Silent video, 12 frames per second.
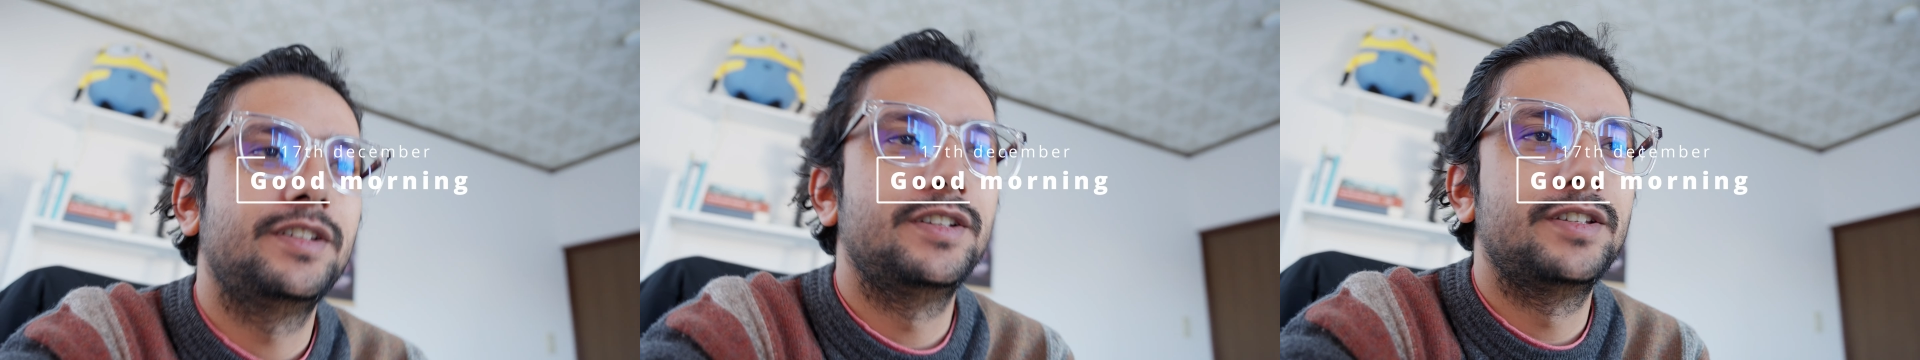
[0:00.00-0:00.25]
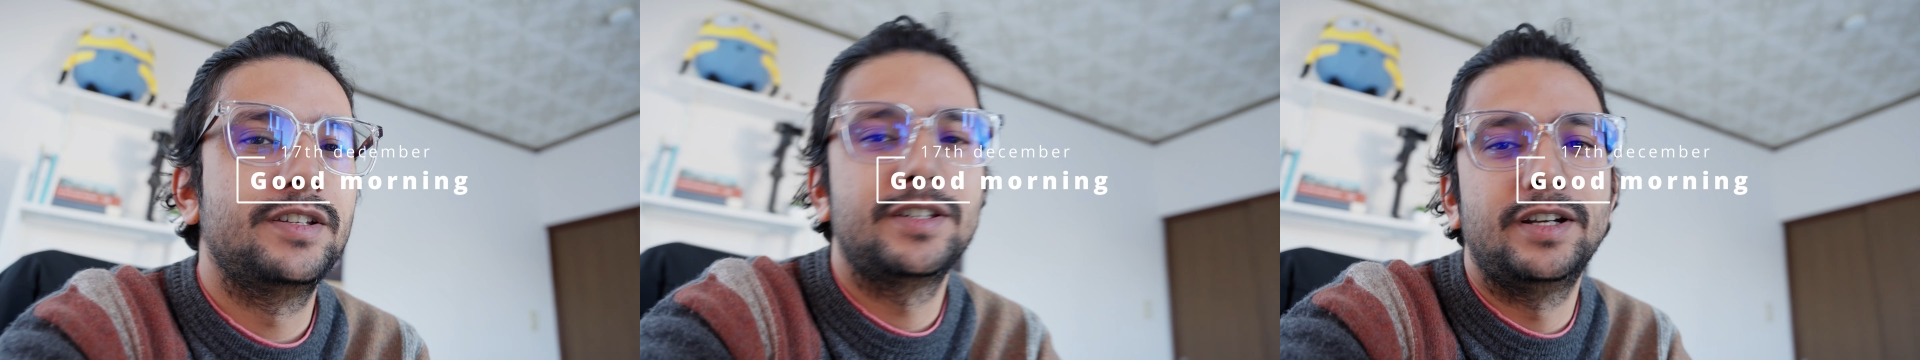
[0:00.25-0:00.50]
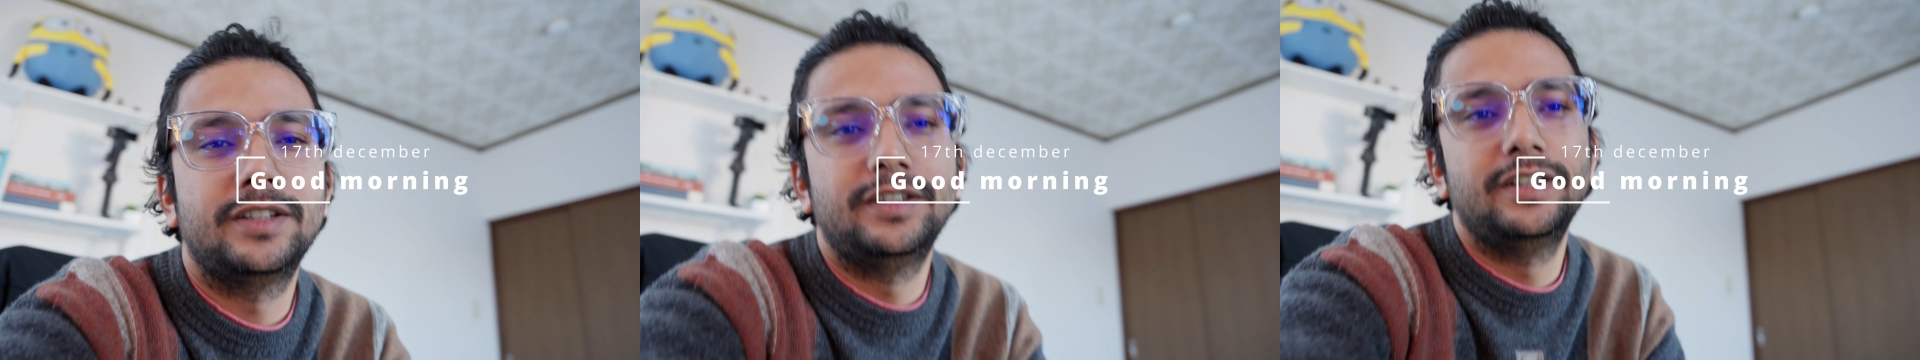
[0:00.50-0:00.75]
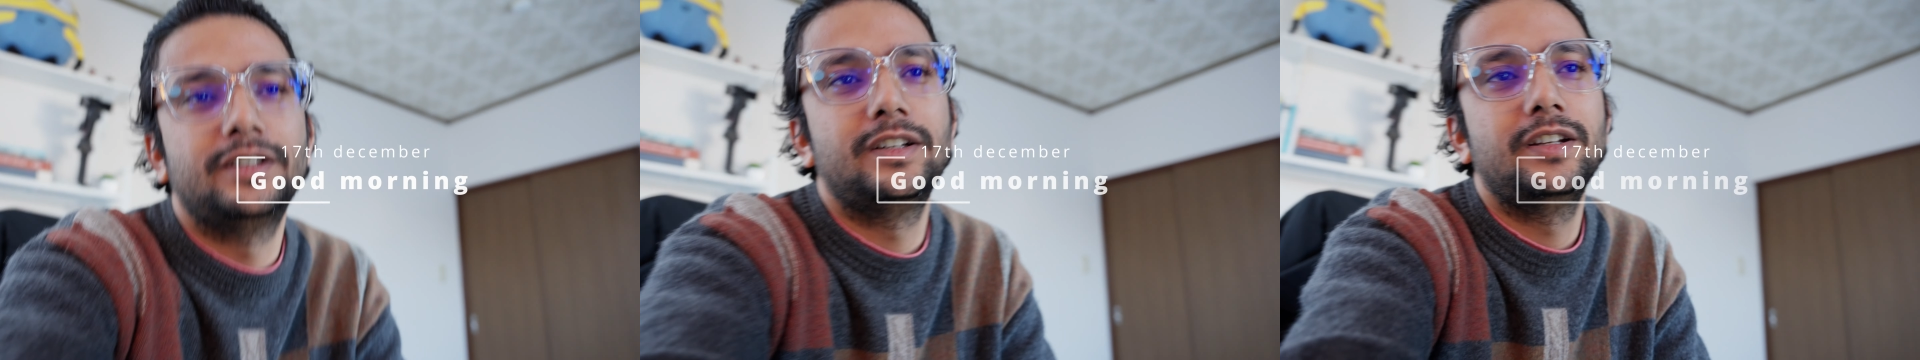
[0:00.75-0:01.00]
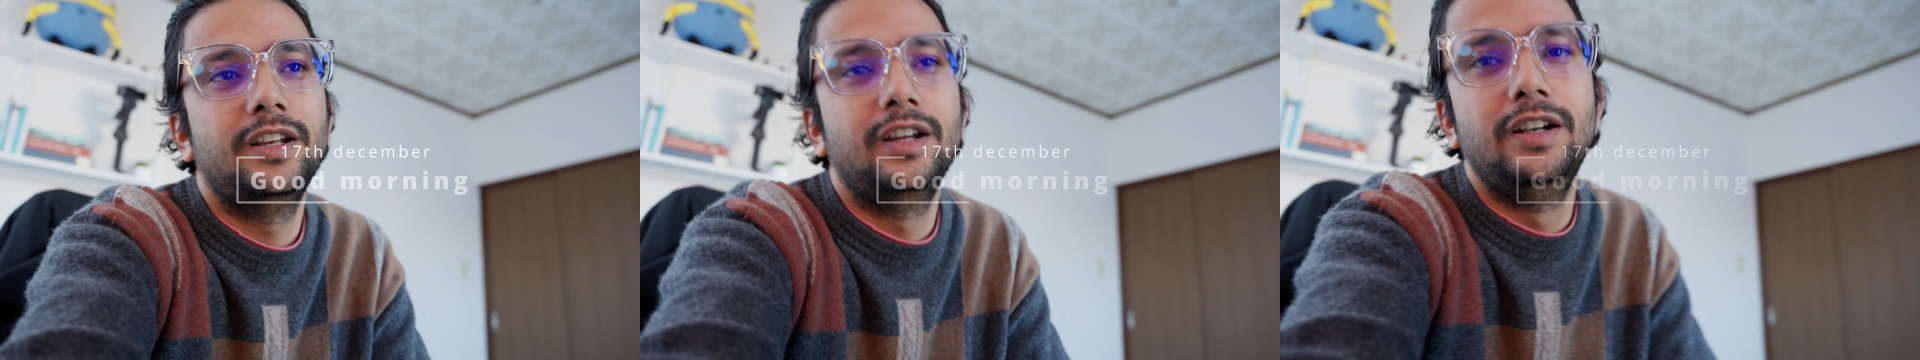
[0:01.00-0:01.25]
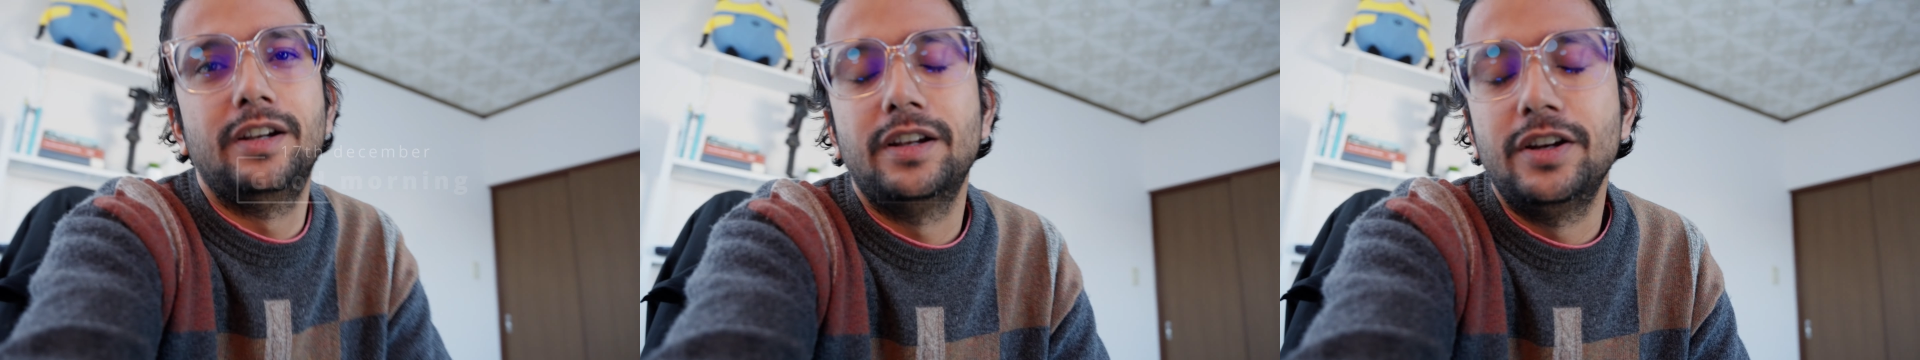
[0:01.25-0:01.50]
as I said, that
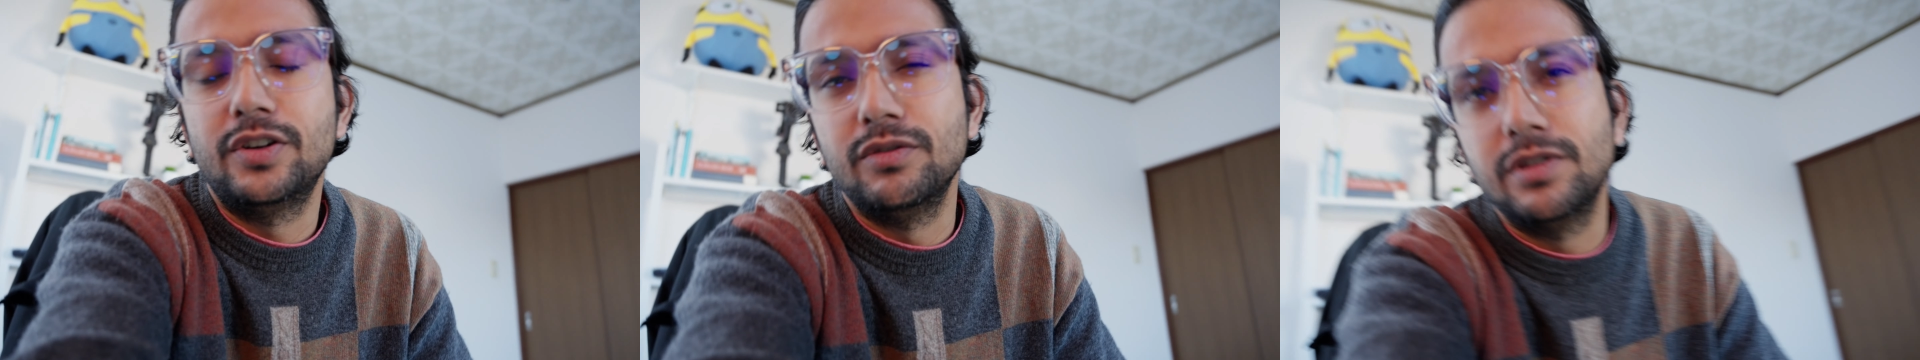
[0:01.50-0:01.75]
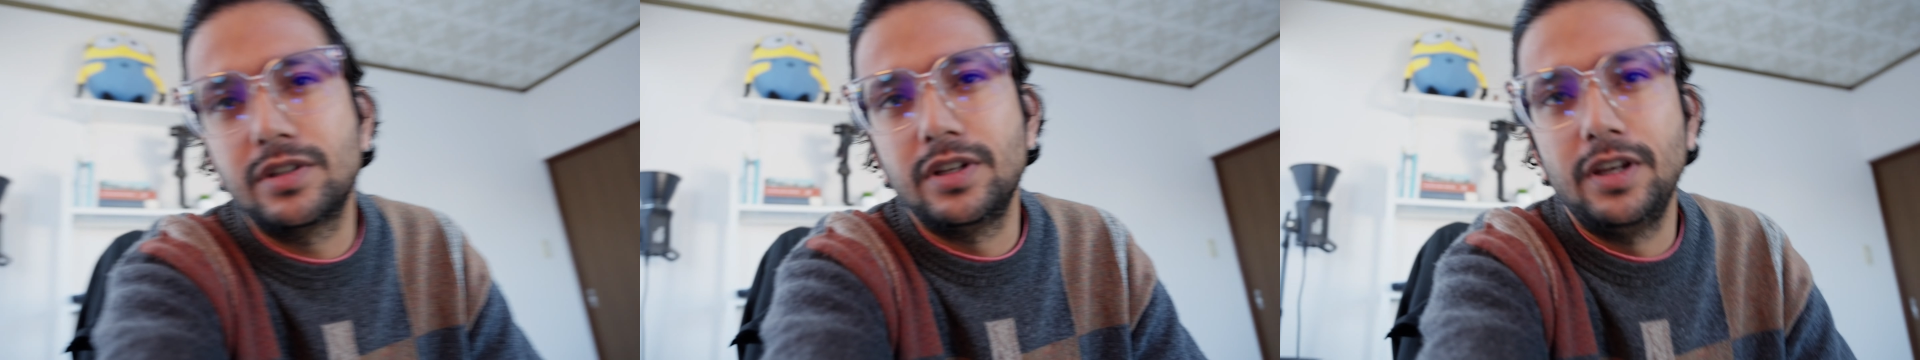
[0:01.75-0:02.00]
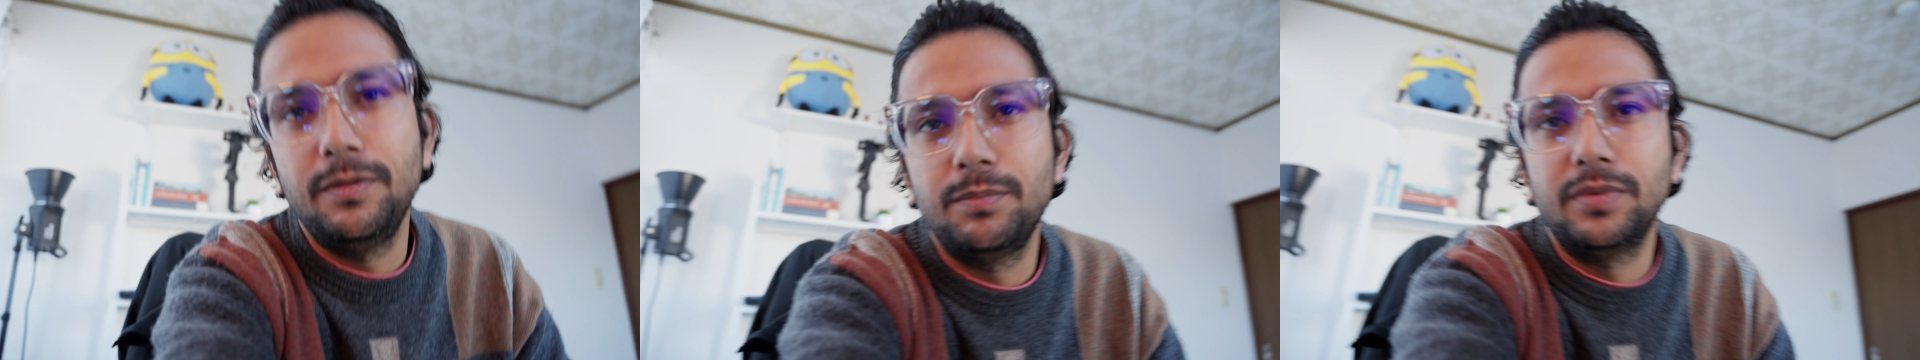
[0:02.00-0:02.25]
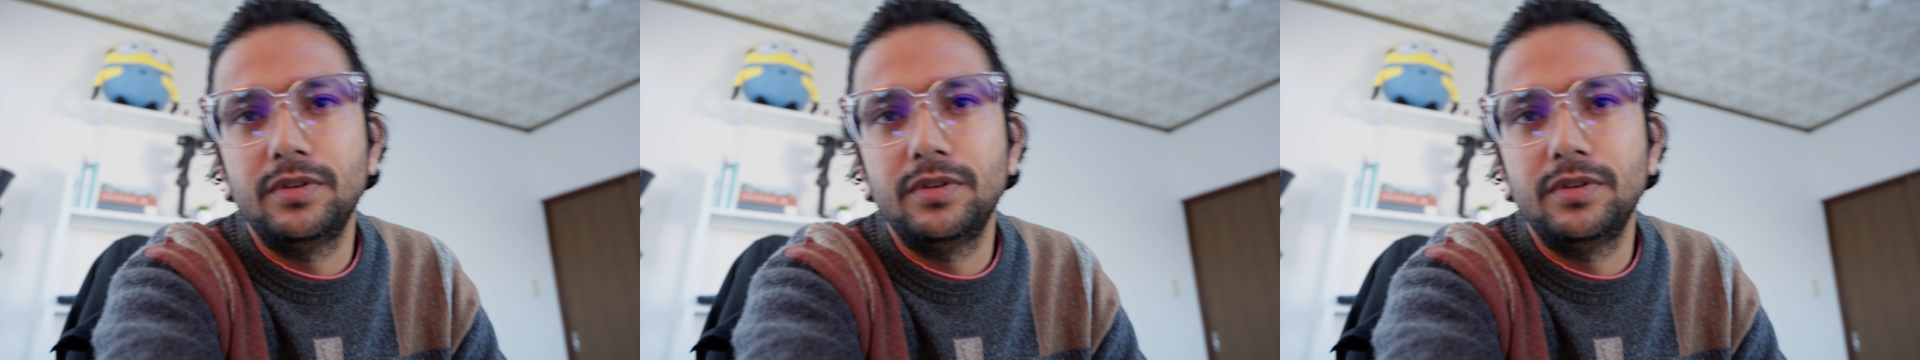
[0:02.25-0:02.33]
I'll try to sleep